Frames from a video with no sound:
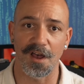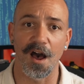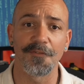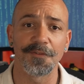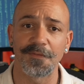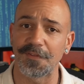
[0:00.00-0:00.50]

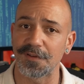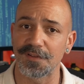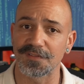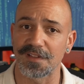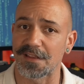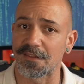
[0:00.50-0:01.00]
often
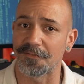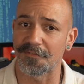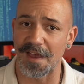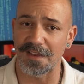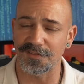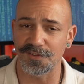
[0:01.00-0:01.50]
feels like the
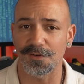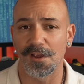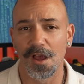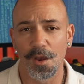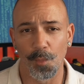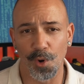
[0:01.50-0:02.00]
faster,
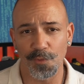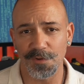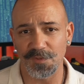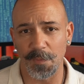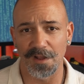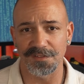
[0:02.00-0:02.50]
more
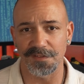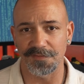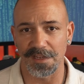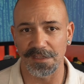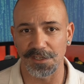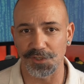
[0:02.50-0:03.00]
responsive
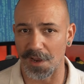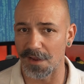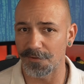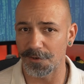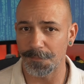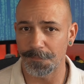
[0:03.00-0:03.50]
daily
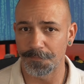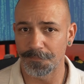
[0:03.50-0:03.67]
driver,